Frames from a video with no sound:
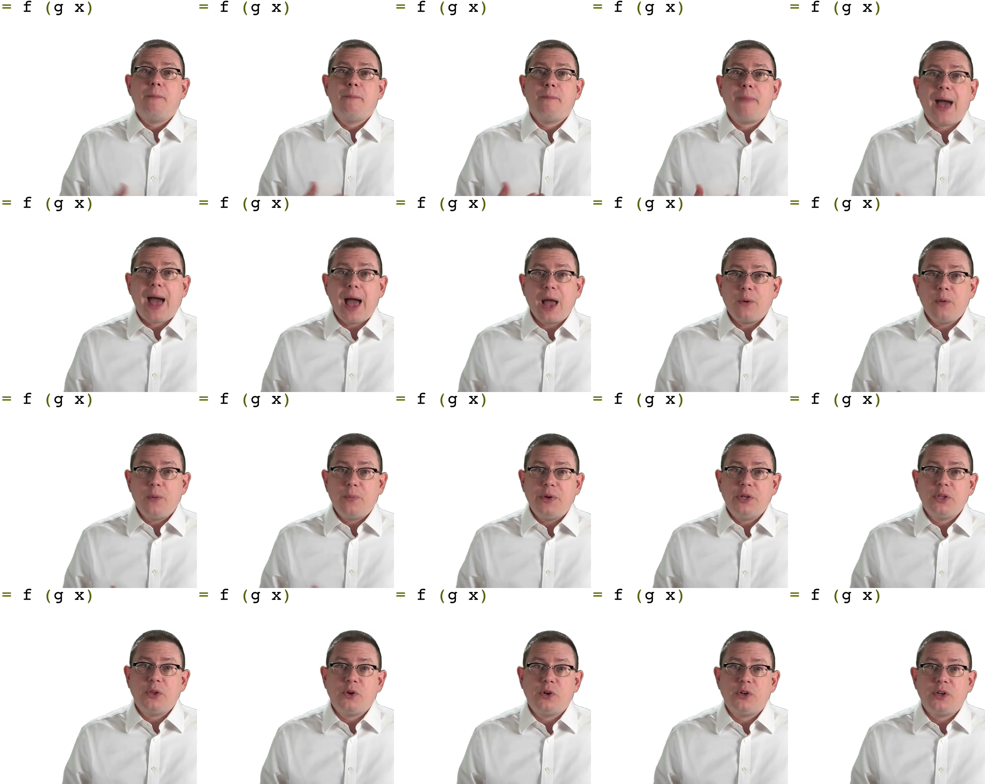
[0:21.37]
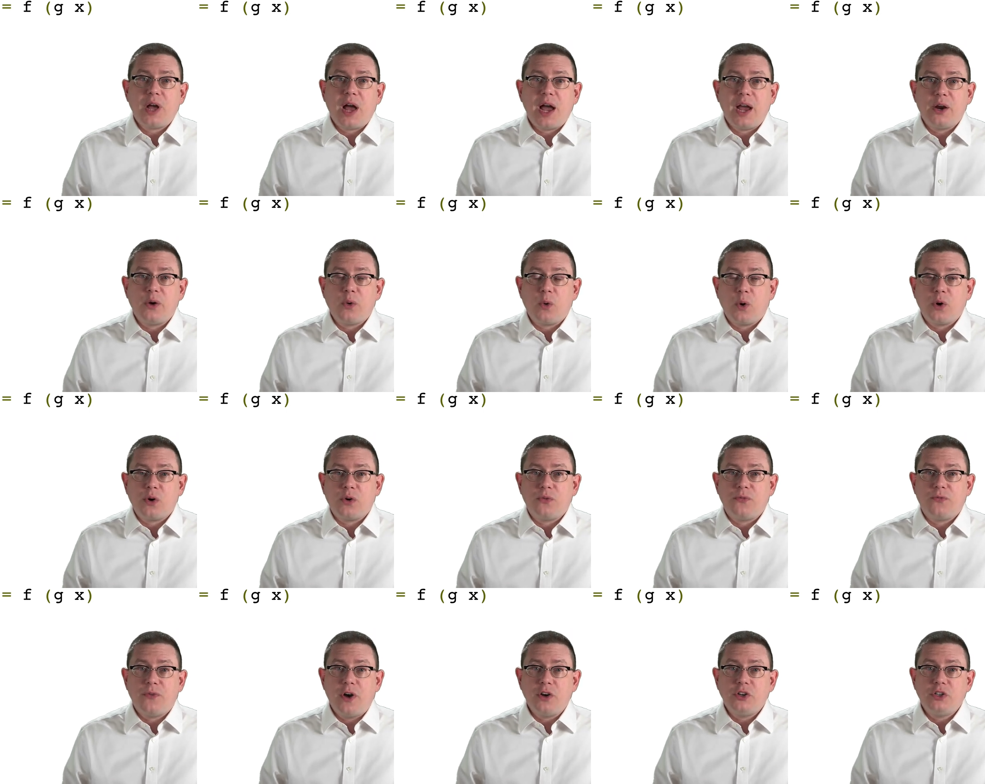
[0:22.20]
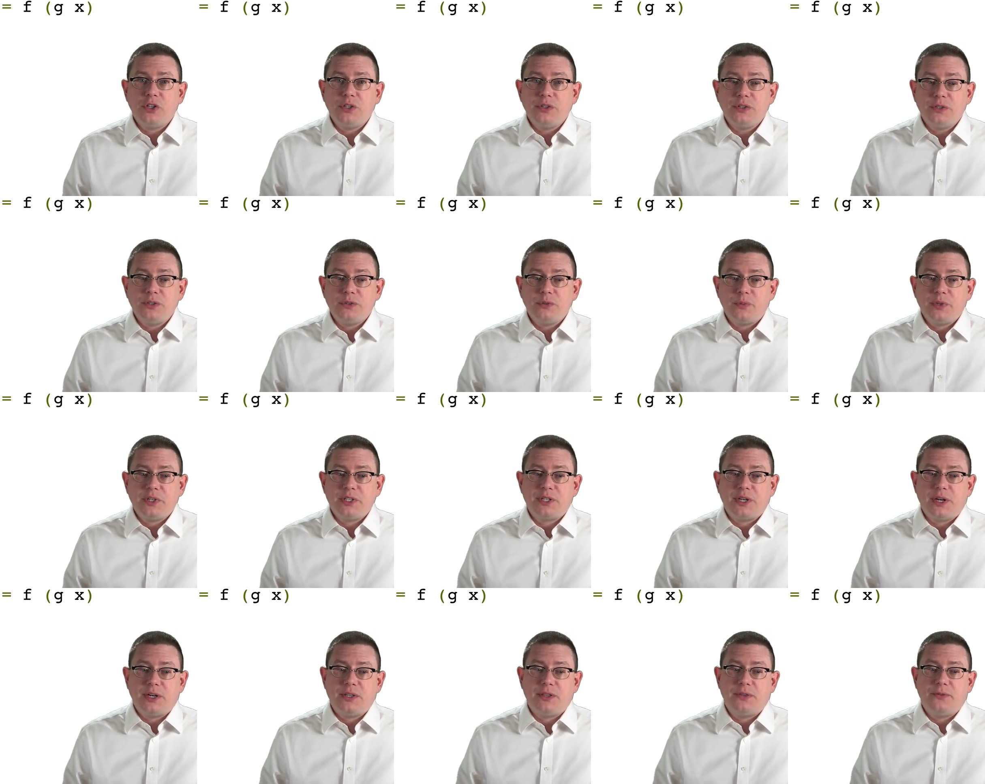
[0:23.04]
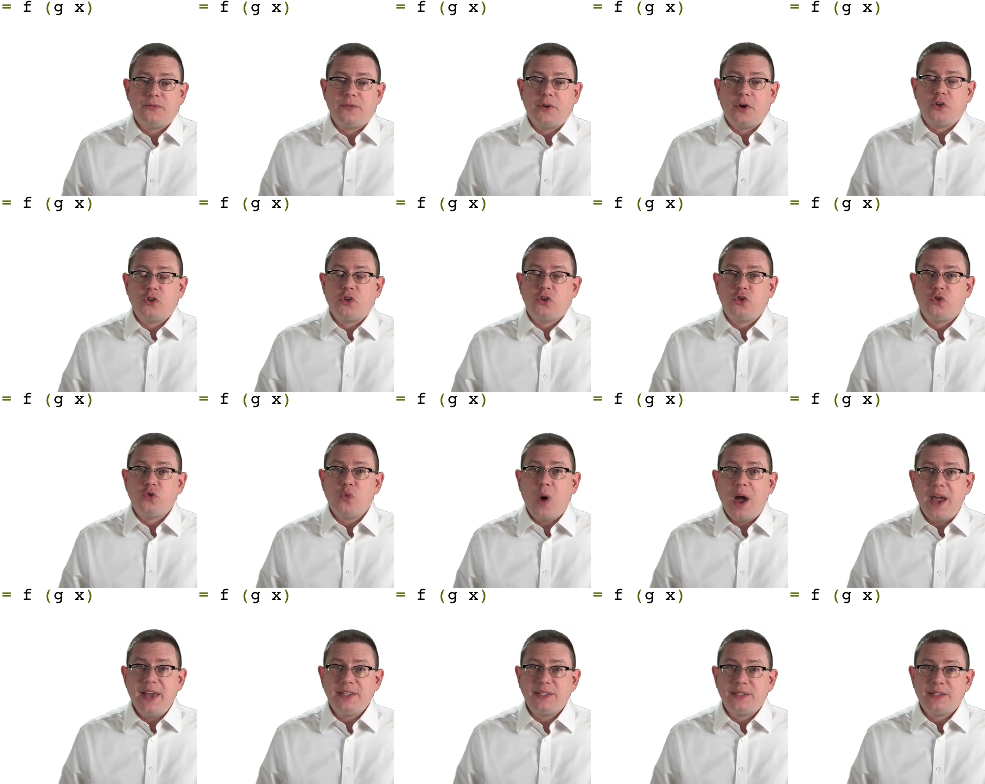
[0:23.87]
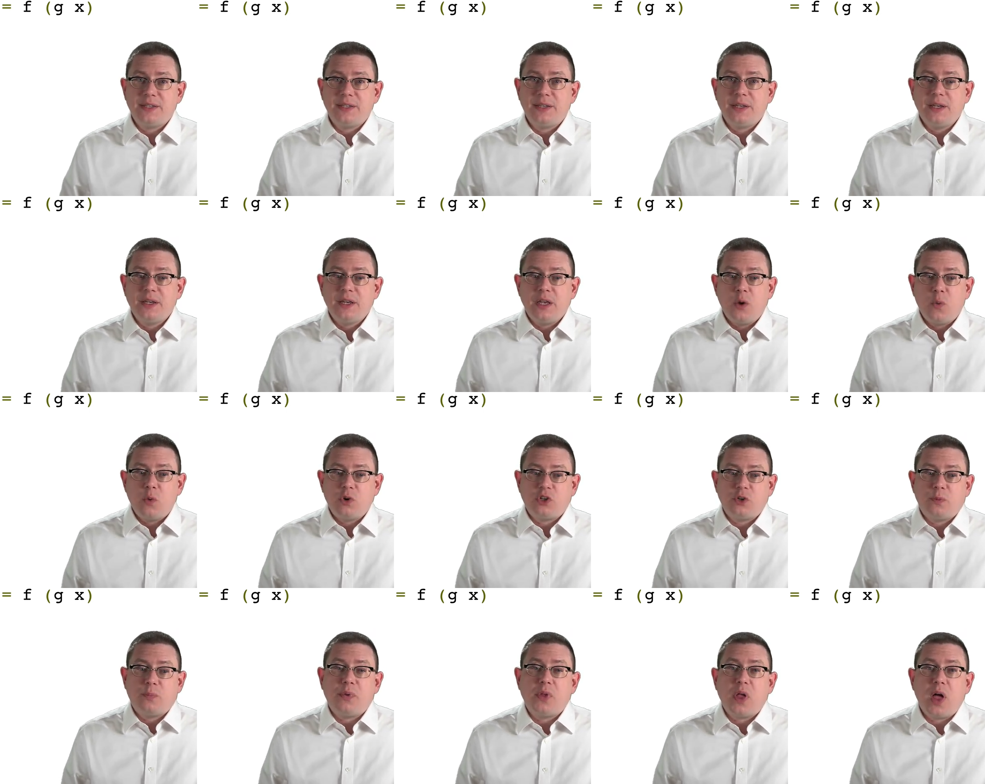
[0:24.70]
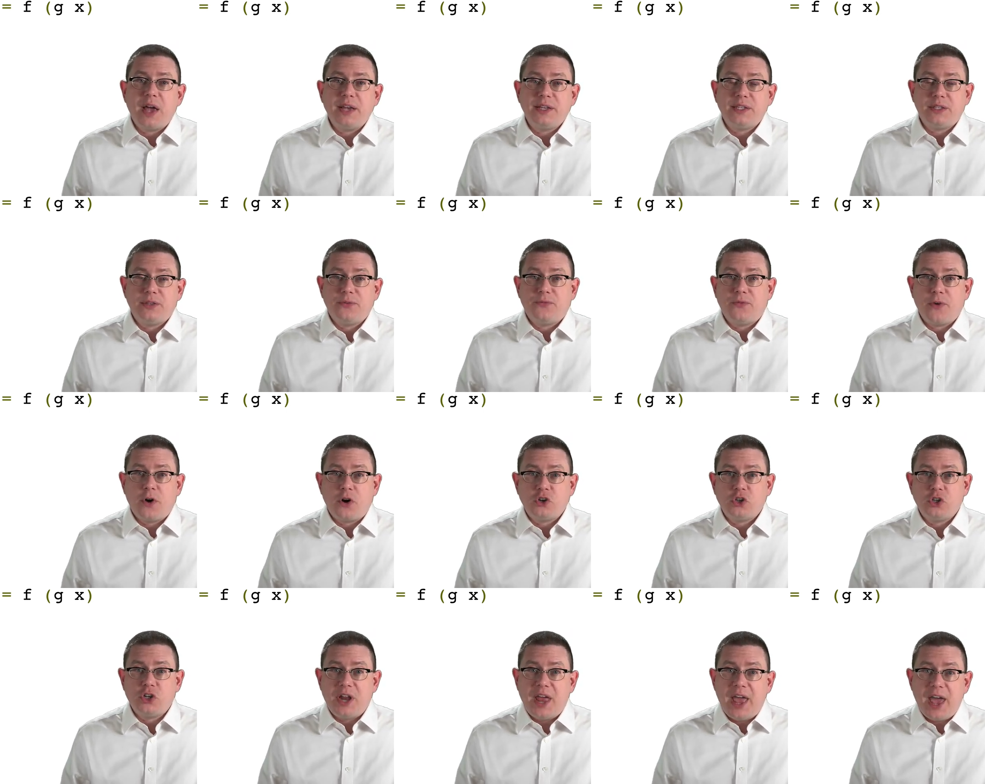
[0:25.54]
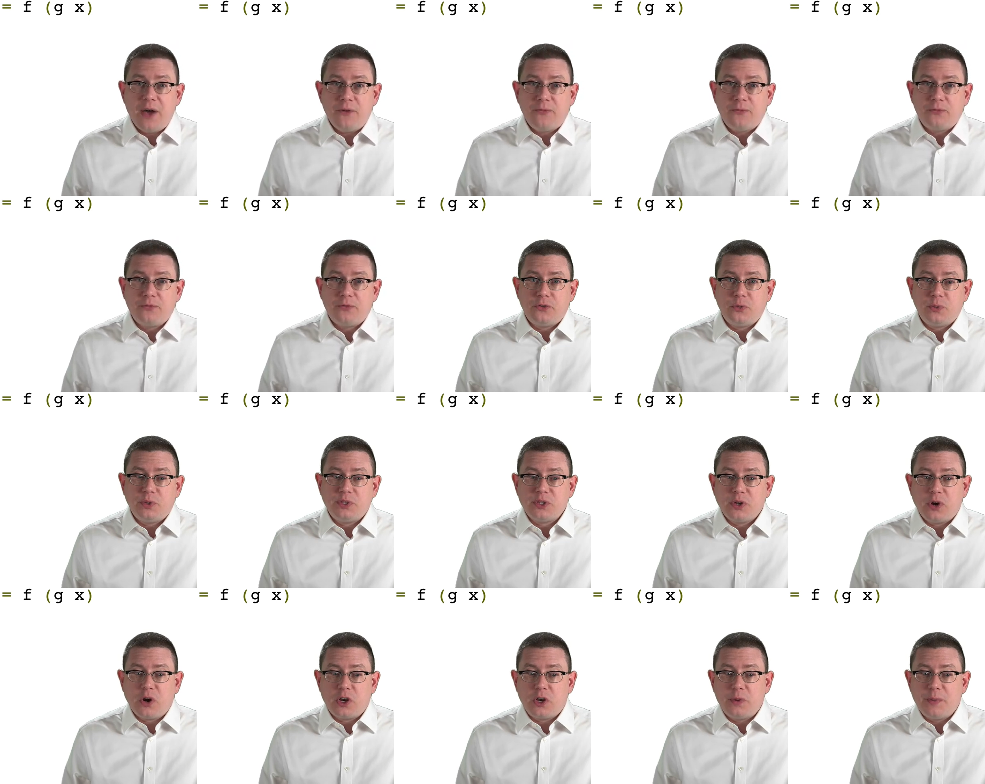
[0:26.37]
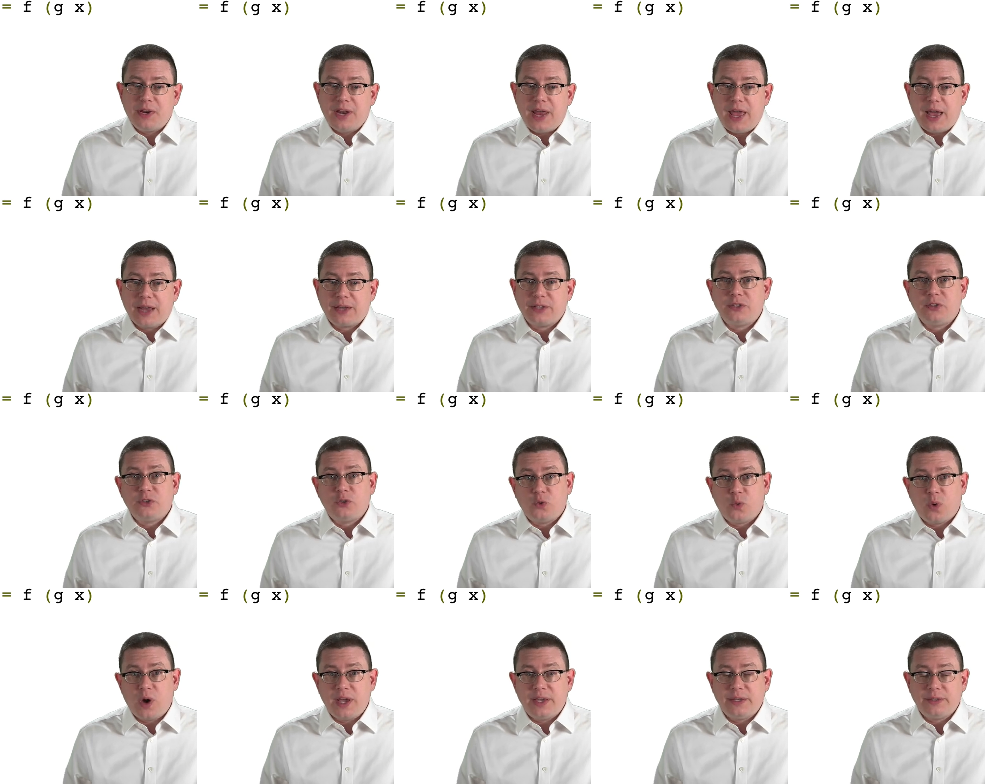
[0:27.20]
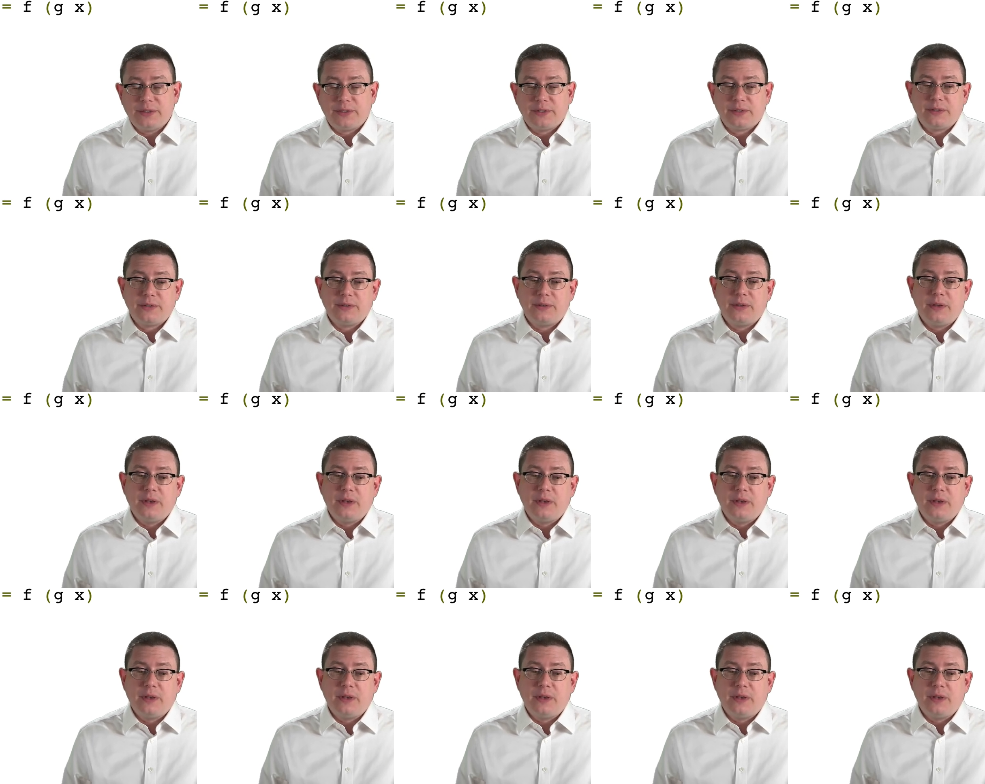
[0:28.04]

Back when we learned higher order functions, we studied the function twice, which applies the function f to its argument x twice.